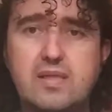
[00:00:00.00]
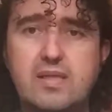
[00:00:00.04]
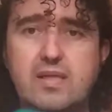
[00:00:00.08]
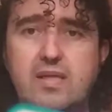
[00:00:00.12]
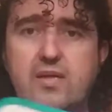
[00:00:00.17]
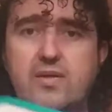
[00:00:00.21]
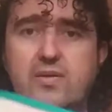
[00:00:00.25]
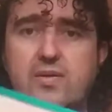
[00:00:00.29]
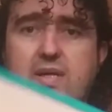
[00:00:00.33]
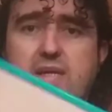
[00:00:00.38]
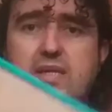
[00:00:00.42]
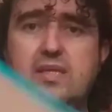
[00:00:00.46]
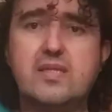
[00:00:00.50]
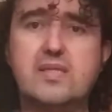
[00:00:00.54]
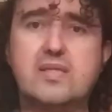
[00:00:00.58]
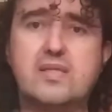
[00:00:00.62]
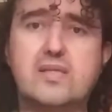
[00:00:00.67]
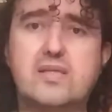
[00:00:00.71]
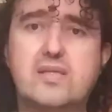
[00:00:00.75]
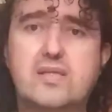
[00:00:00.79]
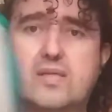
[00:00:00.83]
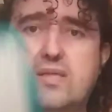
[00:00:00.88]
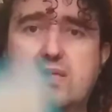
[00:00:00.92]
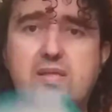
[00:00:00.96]
All right,
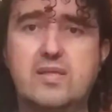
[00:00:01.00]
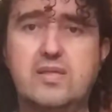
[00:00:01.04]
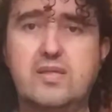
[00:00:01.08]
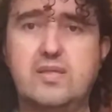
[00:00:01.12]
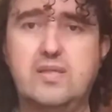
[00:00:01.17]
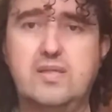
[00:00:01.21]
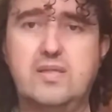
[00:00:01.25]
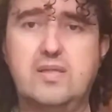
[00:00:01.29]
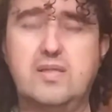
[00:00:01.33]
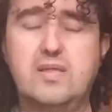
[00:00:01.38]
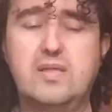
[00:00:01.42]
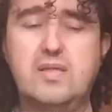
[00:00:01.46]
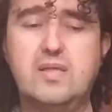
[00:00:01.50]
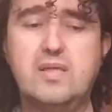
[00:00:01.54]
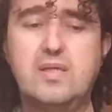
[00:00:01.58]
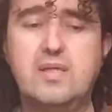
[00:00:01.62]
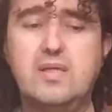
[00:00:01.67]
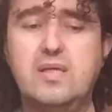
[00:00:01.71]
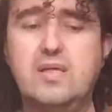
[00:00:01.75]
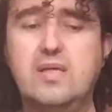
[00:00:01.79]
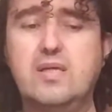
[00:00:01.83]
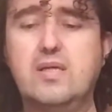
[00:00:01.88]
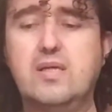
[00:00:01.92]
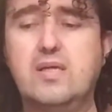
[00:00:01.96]

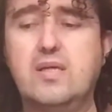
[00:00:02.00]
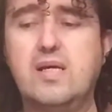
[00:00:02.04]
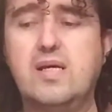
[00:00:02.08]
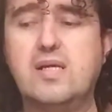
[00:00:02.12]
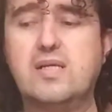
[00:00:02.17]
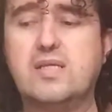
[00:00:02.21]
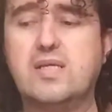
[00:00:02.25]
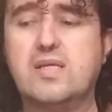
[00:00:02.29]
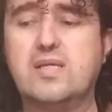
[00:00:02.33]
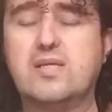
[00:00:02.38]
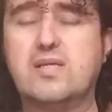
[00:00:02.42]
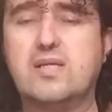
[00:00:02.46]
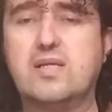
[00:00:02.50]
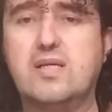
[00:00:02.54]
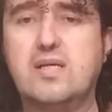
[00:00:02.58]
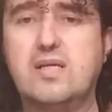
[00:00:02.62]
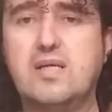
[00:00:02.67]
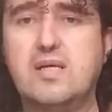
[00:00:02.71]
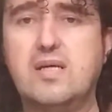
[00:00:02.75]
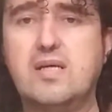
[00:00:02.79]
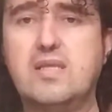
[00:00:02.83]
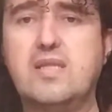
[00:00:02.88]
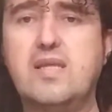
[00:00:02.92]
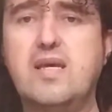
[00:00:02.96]
etc.
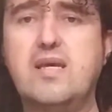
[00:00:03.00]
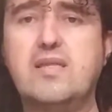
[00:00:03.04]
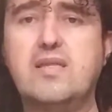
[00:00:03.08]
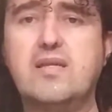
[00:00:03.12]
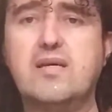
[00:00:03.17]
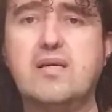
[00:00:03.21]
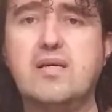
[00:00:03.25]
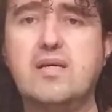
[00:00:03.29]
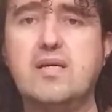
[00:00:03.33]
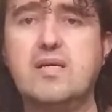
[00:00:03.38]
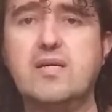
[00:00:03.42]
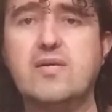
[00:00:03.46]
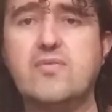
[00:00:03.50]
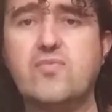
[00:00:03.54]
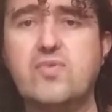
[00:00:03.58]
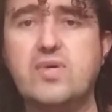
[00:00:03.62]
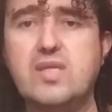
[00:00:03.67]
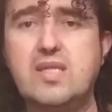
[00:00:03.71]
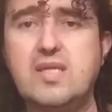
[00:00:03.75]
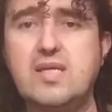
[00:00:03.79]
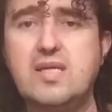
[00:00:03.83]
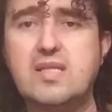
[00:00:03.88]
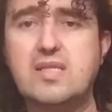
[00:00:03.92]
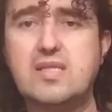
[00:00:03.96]
Then
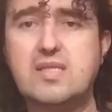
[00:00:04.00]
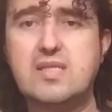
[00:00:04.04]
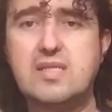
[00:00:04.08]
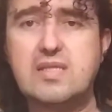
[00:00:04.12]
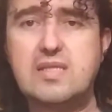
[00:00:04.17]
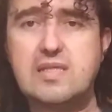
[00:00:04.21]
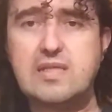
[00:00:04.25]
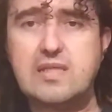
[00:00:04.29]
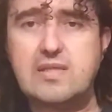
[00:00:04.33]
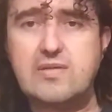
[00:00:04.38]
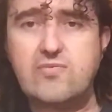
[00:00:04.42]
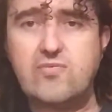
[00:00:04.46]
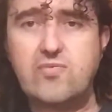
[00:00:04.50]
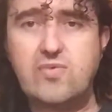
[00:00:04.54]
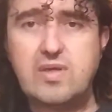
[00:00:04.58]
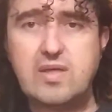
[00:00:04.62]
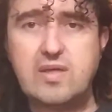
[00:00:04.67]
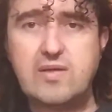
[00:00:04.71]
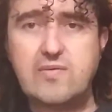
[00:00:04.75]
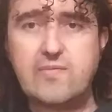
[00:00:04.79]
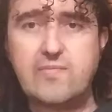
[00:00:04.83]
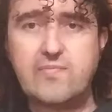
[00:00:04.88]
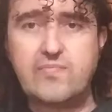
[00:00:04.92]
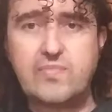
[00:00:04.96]
we
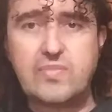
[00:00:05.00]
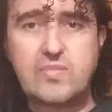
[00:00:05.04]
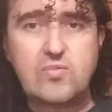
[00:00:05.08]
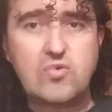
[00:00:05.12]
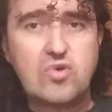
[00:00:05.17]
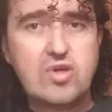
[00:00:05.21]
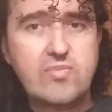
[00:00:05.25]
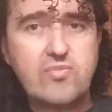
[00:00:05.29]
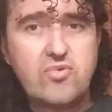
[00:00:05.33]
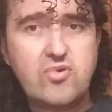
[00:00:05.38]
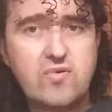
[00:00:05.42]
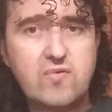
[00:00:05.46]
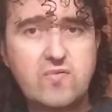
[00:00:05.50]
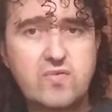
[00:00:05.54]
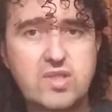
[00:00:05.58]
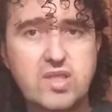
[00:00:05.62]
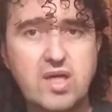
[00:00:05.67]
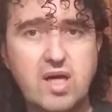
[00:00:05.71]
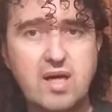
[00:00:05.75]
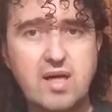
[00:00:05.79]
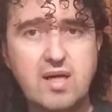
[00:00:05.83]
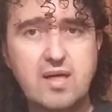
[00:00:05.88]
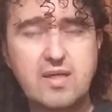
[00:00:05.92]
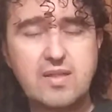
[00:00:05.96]
moved
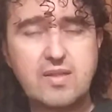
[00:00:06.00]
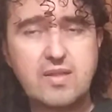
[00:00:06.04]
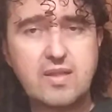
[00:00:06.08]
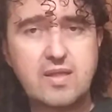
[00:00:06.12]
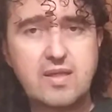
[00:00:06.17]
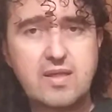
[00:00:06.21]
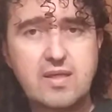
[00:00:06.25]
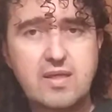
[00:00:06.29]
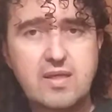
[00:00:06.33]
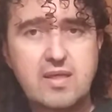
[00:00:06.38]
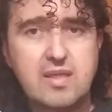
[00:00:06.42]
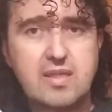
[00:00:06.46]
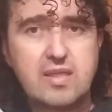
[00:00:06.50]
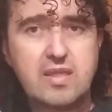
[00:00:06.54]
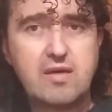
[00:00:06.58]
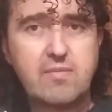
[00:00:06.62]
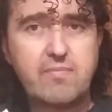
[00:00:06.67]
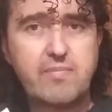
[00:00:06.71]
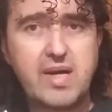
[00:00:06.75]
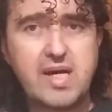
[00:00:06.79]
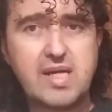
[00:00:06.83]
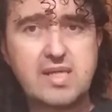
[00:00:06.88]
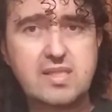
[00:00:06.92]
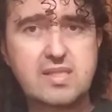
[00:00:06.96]
on the
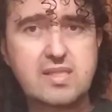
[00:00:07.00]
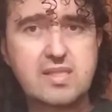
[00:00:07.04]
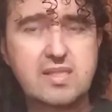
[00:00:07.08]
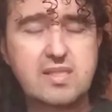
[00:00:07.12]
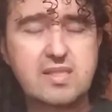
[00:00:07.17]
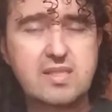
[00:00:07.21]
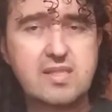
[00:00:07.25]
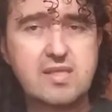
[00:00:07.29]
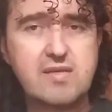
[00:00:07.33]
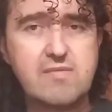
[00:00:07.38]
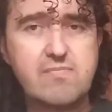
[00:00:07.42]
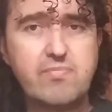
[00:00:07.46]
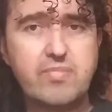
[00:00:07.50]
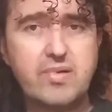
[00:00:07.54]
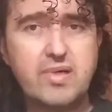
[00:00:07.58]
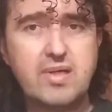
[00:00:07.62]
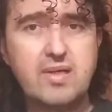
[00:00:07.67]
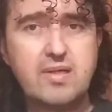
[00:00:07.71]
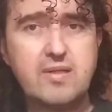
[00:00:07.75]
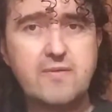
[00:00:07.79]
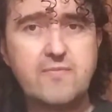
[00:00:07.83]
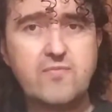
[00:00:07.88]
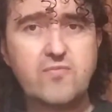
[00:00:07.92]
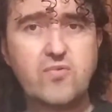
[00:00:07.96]
past
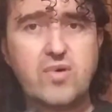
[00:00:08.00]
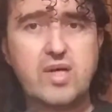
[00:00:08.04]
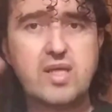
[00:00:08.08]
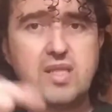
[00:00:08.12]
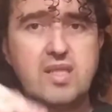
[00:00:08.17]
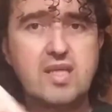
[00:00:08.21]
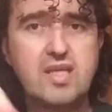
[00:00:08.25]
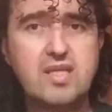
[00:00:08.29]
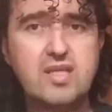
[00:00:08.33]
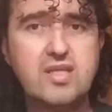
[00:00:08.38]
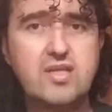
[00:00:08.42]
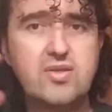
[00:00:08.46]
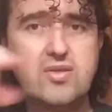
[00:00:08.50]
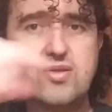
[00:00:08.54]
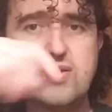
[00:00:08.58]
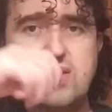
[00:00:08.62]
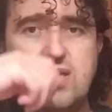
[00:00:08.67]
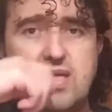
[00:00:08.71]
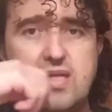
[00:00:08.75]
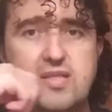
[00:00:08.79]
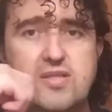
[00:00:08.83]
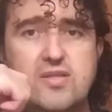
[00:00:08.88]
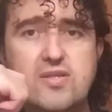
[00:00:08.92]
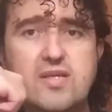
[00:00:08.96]
simple. What did you do
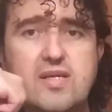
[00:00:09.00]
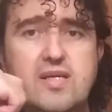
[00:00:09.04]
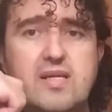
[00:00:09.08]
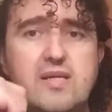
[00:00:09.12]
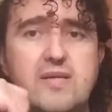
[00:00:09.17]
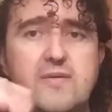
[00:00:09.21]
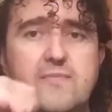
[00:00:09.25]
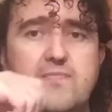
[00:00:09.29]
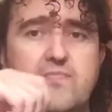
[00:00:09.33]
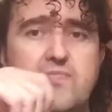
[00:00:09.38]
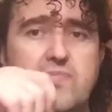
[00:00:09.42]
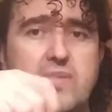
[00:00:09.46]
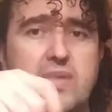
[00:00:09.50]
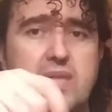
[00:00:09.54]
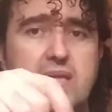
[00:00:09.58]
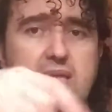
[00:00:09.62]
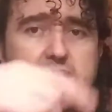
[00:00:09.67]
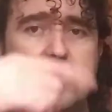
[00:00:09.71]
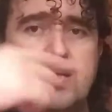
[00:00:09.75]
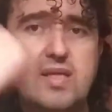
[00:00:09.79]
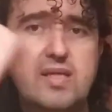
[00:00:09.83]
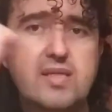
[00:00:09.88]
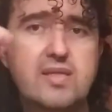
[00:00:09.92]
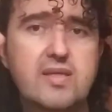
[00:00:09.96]
yesterday?
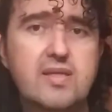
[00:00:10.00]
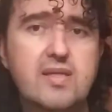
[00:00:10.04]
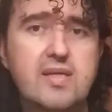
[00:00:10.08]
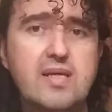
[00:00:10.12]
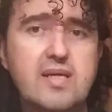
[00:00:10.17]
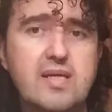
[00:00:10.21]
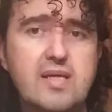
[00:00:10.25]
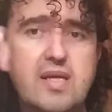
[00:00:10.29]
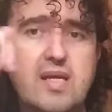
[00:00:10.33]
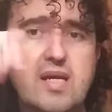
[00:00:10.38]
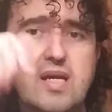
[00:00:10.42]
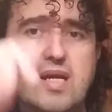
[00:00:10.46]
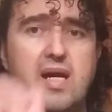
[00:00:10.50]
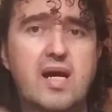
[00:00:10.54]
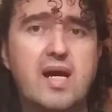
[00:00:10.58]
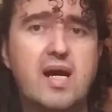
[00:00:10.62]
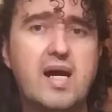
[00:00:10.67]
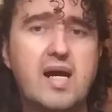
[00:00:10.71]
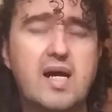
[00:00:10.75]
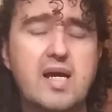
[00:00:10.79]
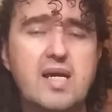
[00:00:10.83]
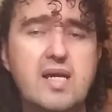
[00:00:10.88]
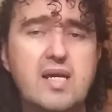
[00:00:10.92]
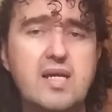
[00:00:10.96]
Yesterday
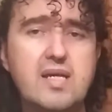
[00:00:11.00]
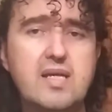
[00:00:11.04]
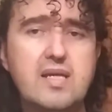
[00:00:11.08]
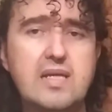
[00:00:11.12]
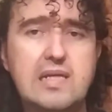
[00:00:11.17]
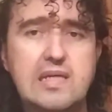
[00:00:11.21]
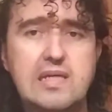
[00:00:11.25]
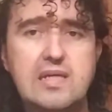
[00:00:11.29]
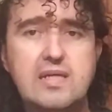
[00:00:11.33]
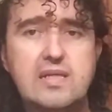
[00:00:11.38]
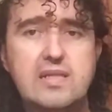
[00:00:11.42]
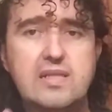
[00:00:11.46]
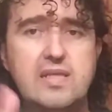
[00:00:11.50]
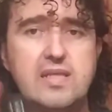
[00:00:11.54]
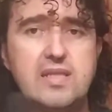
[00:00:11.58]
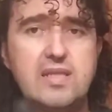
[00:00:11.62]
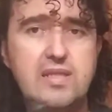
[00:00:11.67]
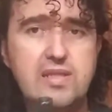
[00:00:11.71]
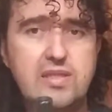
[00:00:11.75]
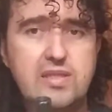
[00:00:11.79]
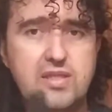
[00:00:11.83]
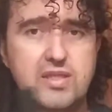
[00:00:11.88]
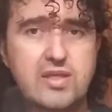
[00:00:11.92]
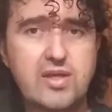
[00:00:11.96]
I
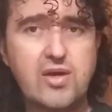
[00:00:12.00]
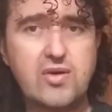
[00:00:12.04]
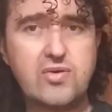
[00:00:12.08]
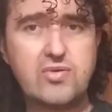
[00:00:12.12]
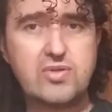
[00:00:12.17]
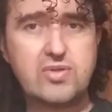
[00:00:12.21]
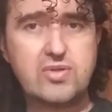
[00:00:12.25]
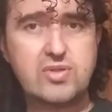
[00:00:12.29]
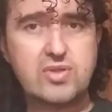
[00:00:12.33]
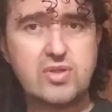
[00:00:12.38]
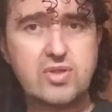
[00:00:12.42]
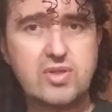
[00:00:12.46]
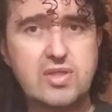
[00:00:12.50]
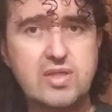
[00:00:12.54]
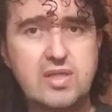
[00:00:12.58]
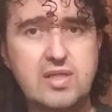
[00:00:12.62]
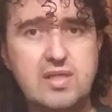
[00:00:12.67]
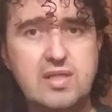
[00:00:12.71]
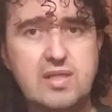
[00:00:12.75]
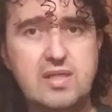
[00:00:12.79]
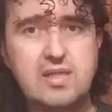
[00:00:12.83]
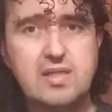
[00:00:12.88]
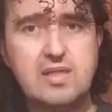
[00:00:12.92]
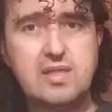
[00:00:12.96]
didn't go to
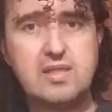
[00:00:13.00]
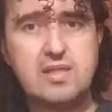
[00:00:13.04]
soldier,